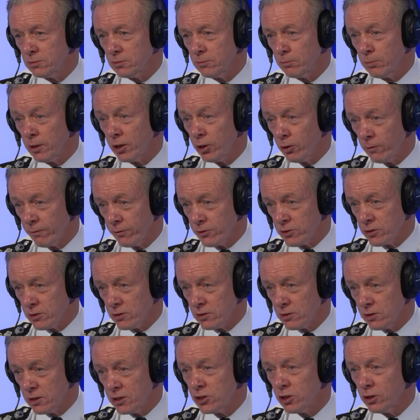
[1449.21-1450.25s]
My
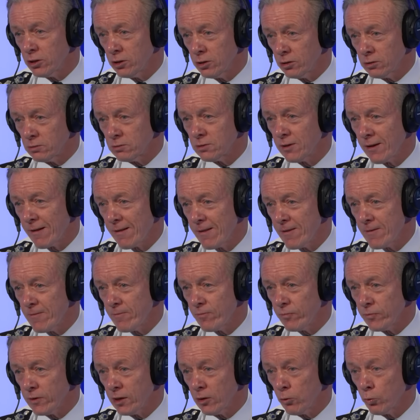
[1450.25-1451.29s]
officers need to know
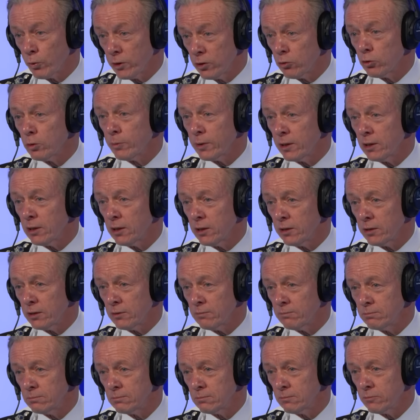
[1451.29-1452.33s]
that we're all behind
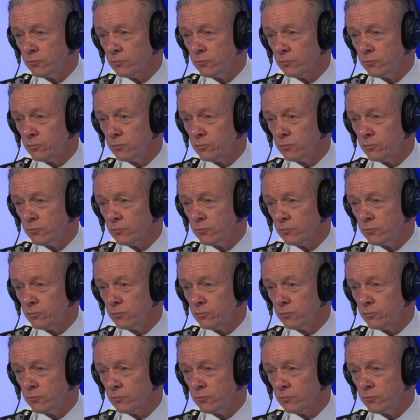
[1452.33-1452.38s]
them,